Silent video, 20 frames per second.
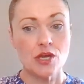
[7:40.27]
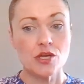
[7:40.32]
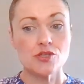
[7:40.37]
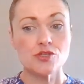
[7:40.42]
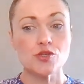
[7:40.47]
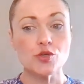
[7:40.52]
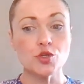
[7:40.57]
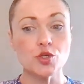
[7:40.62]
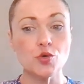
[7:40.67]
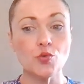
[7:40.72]

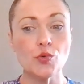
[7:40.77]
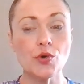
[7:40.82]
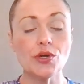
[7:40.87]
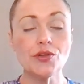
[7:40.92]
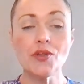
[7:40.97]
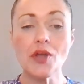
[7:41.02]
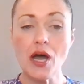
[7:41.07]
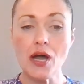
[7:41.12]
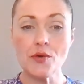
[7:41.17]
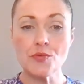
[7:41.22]
So you
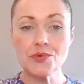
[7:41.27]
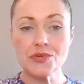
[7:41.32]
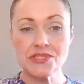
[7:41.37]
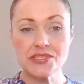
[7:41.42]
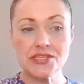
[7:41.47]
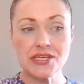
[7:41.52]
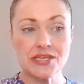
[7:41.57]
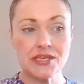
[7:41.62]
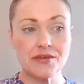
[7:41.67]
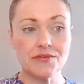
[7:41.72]
will not
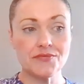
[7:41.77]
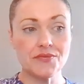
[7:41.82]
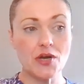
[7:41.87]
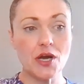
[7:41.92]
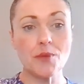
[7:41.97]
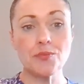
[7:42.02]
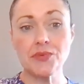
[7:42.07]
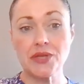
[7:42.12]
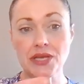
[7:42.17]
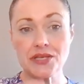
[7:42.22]
receive
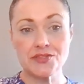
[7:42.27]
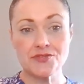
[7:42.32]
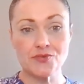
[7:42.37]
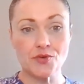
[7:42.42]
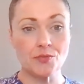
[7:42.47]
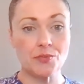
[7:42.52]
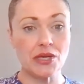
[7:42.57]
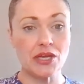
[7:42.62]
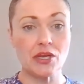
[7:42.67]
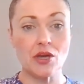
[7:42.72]
updates
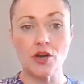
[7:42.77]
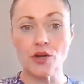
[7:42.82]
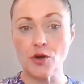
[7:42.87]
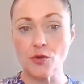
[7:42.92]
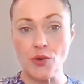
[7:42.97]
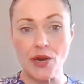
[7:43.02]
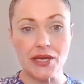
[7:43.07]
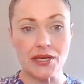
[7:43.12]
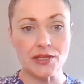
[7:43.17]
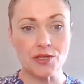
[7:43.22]
from me on a
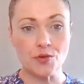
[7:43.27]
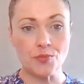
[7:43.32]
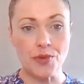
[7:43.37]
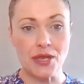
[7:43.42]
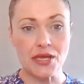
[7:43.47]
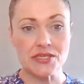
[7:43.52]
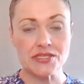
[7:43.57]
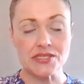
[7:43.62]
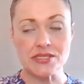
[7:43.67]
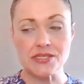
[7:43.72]
regular
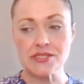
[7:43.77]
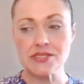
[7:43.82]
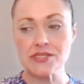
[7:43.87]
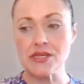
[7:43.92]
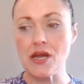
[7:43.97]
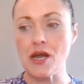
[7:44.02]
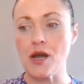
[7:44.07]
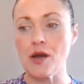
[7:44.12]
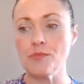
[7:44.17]
basis.